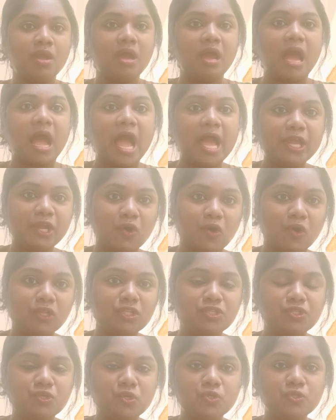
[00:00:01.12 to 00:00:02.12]
Hi
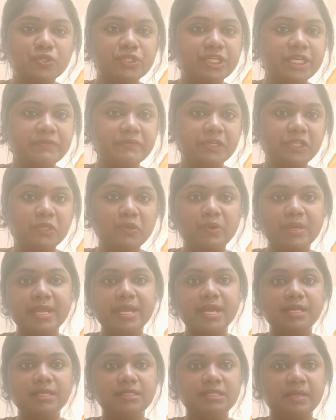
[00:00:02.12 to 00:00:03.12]
all, so today we're
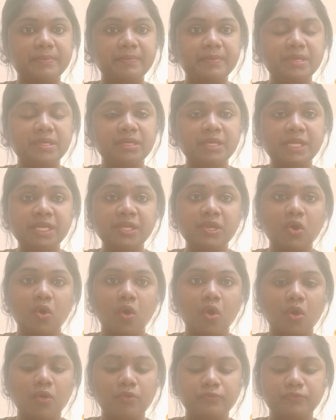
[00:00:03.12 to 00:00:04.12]
looking at summary
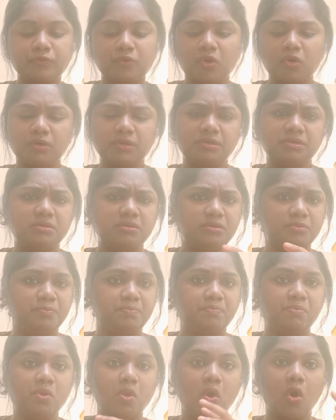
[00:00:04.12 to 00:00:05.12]
of or a
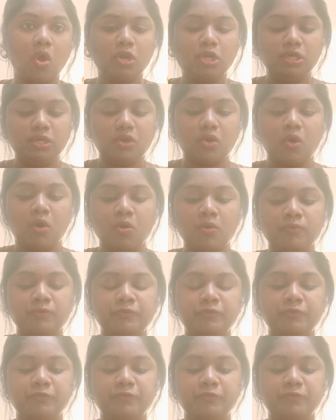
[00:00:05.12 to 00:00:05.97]
plot of